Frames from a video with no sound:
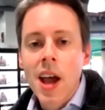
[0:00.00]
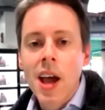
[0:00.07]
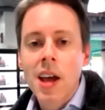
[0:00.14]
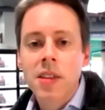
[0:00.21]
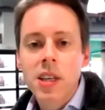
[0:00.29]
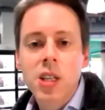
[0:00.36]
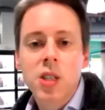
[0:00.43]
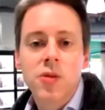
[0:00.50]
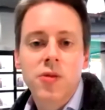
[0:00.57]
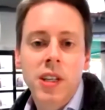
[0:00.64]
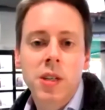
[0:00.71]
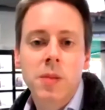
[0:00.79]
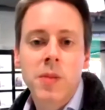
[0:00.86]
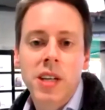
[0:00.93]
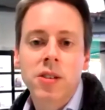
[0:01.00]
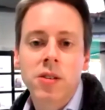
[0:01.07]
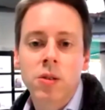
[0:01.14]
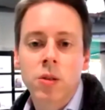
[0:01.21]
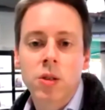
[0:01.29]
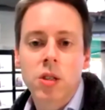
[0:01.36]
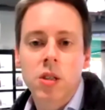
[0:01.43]
And these
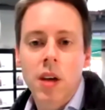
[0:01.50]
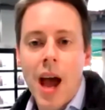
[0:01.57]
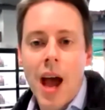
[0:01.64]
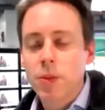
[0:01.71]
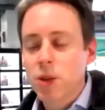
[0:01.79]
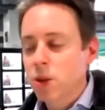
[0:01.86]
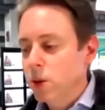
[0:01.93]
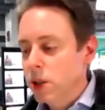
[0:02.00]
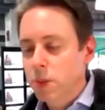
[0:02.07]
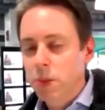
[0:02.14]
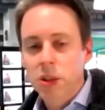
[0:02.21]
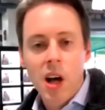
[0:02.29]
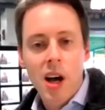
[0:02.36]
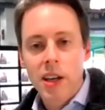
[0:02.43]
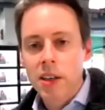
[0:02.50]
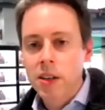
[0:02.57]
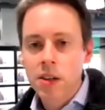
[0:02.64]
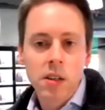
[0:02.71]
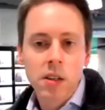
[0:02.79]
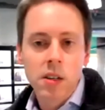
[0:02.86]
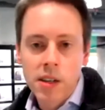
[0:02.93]
fundamentals absolutely apply
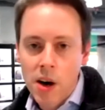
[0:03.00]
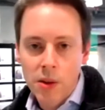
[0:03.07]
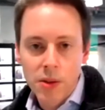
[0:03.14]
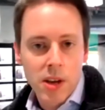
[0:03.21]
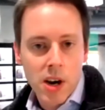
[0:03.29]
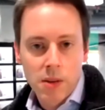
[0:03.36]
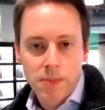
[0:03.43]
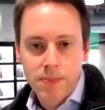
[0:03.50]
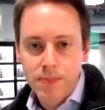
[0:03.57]
here in healthcare.